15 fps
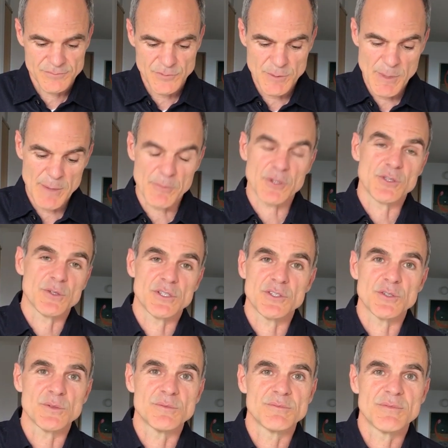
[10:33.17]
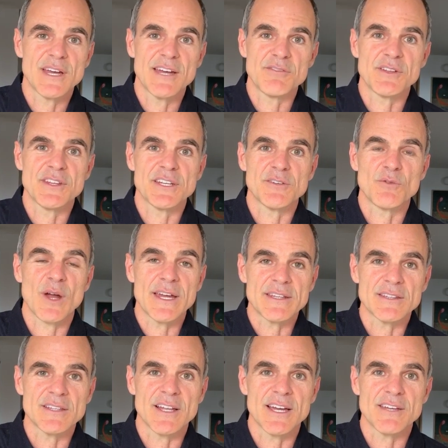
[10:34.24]
Remember, you can do everything right
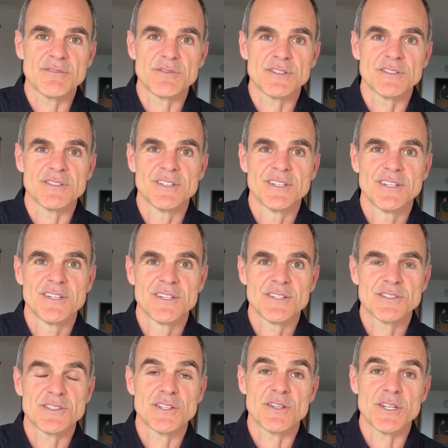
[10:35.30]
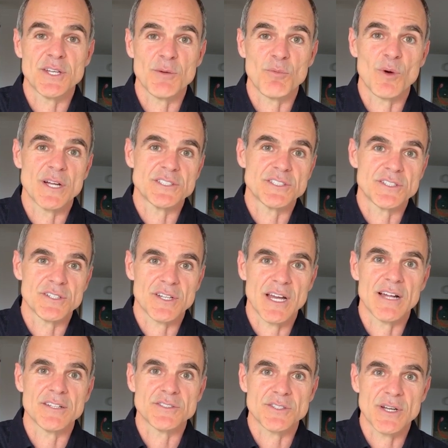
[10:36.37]
in life and still end up watching your
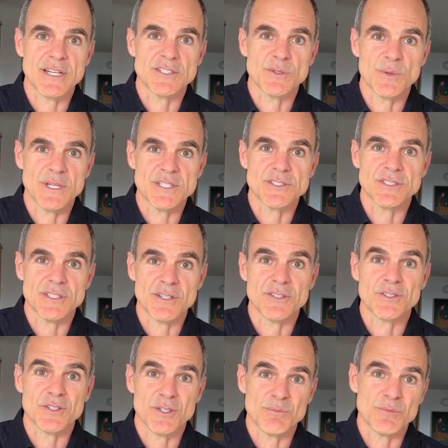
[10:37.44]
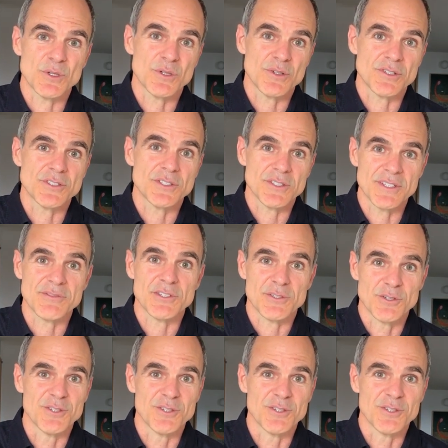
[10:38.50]
college graduation on your computer in your living